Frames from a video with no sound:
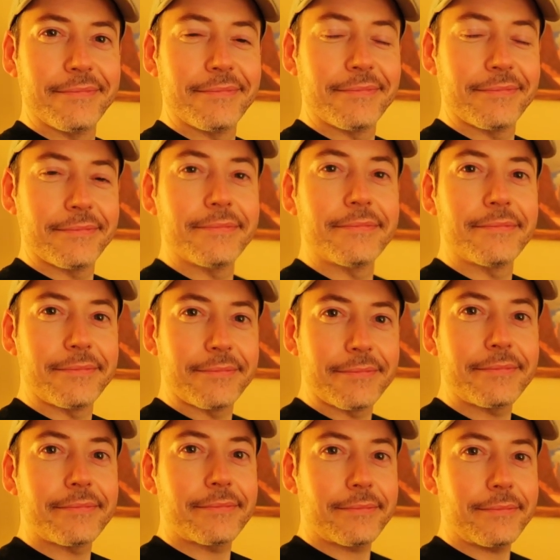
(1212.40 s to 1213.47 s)

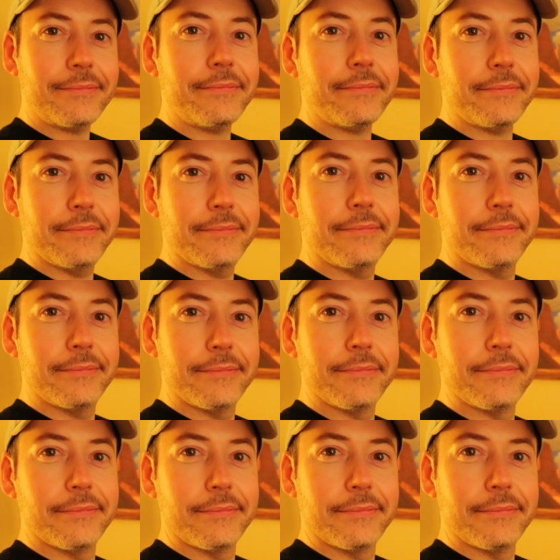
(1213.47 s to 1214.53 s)

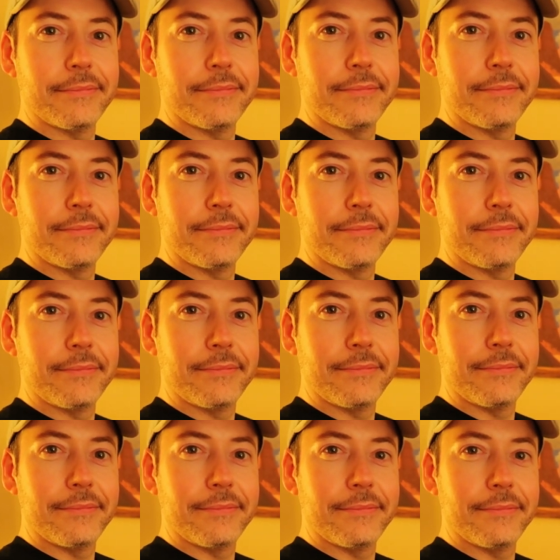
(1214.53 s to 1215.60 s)

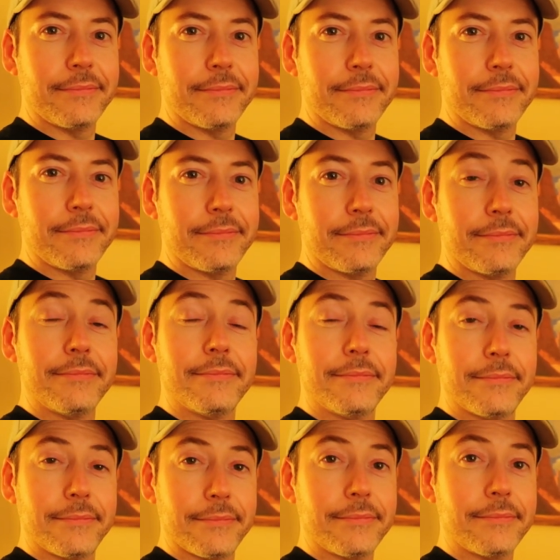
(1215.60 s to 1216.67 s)

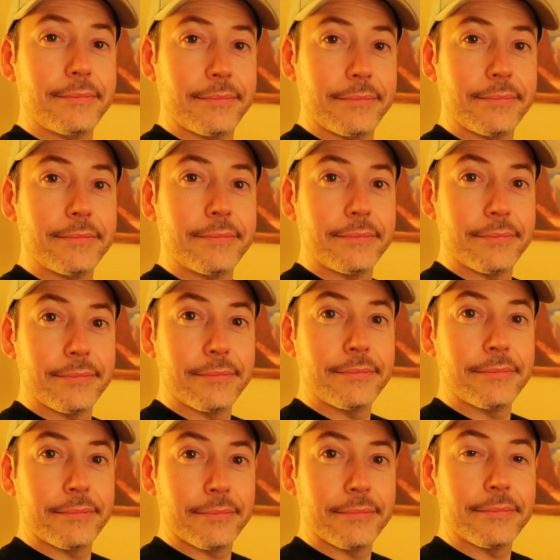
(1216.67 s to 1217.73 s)

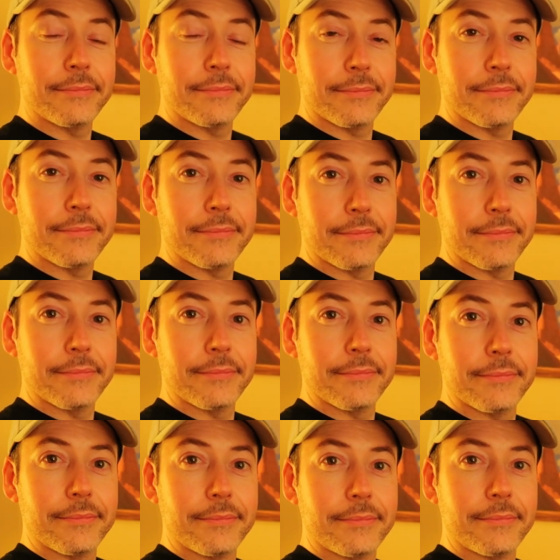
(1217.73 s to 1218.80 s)

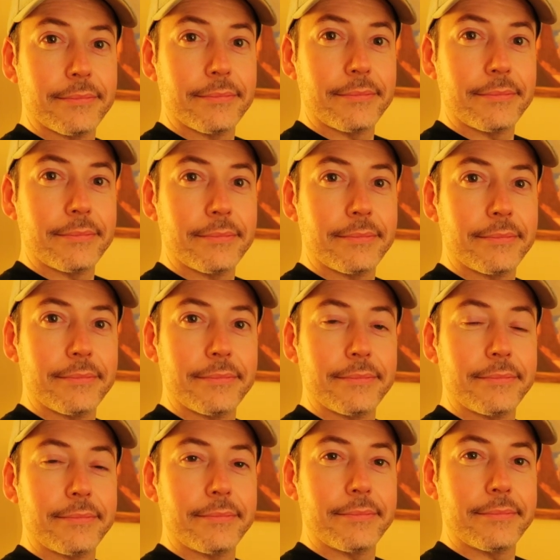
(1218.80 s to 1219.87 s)

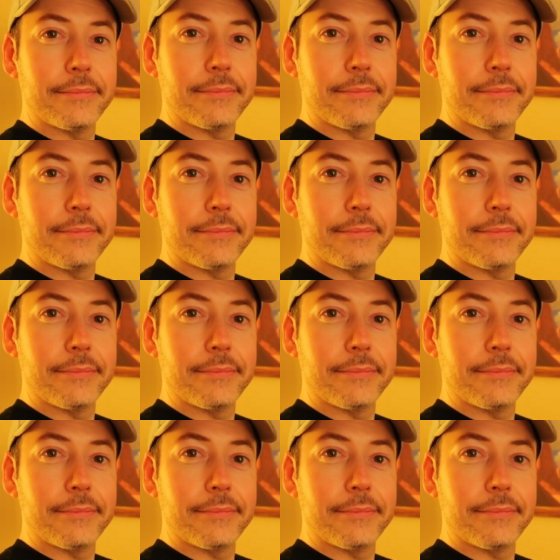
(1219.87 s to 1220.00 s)
No words are spoken by the person on screen.